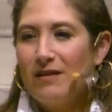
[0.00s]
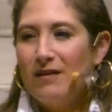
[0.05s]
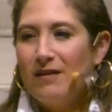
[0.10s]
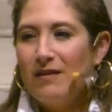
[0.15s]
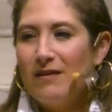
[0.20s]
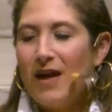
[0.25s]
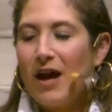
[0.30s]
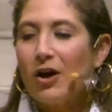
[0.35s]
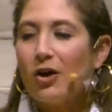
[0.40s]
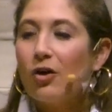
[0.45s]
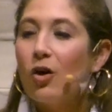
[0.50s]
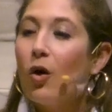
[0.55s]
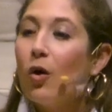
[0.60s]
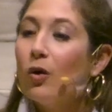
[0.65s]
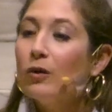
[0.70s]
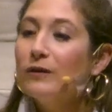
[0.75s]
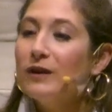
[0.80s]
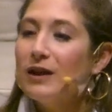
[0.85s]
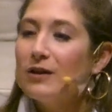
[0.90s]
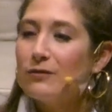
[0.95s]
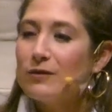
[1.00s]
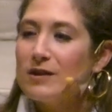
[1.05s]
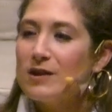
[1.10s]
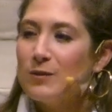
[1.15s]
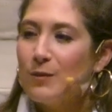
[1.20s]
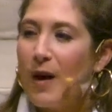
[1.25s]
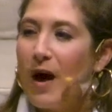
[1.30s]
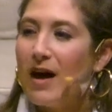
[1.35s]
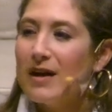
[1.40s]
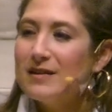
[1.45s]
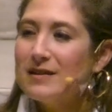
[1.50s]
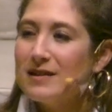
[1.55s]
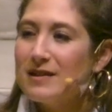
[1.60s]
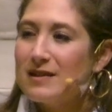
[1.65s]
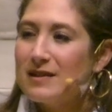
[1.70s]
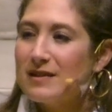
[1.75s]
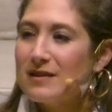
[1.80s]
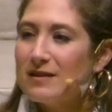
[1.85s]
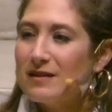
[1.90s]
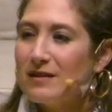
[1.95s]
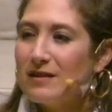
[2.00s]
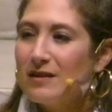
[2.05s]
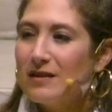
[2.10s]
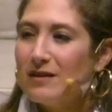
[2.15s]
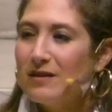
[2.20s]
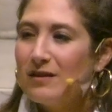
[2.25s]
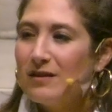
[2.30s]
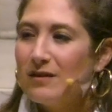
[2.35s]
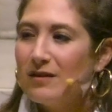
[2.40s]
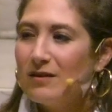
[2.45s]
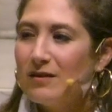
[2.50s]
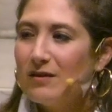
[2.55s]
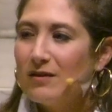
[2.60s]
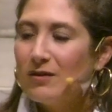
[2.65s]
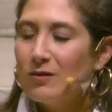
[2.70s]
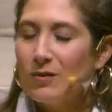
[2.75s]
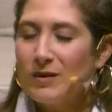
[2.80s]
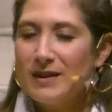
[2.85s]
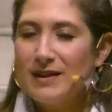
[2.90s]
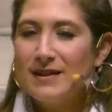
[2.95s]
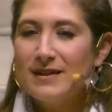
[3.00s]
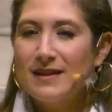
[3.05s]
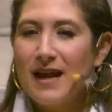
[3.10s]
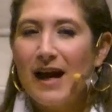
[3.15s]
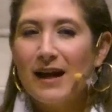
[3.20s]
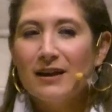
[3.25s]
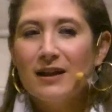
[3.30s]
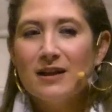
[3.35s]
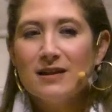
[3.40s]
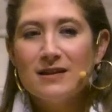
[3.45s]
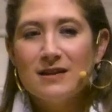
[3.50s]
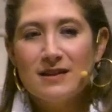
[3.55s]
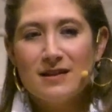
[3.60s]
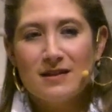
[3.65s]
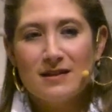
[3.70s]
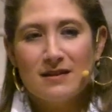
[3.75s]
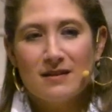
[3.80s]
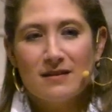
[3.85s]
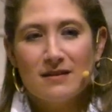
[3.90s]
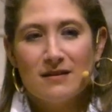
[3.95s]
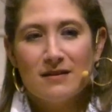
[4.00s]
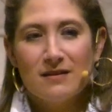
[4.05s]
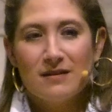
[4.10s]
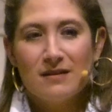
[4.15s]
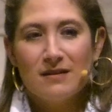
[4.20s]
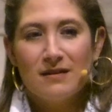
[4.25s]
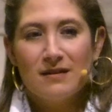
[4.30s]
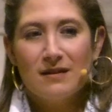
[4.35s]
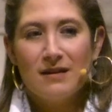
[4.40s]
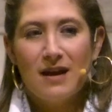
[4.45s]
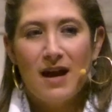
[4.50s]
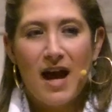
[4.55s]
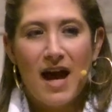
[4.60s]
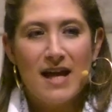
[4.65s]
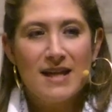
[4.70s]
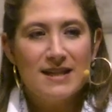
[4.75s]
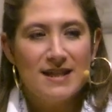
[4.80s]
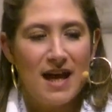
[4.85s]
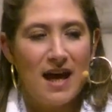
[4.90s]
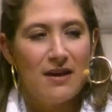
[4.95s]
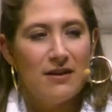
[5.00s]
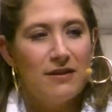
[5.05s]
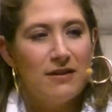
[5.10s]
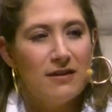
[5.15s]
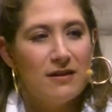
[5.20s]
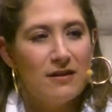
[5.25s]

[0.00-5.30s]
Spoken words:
that her only response was silence and death.